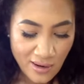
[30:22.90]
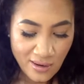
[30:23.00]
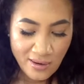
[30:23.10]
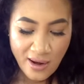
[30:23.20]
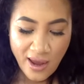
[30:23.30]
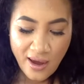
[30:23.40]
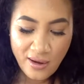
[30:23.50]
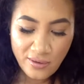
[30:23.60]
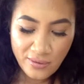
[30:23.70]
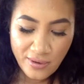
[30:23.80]

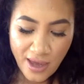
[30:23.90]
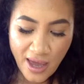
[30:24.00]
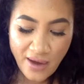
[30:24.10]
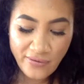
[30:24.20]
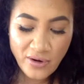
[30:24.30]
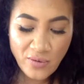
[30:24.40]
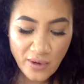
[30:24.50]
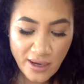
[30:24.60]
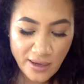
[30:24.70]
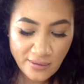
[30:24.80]
Now,
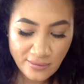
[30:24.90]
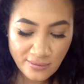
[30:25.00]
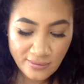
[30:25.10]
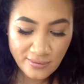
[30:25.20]
everyone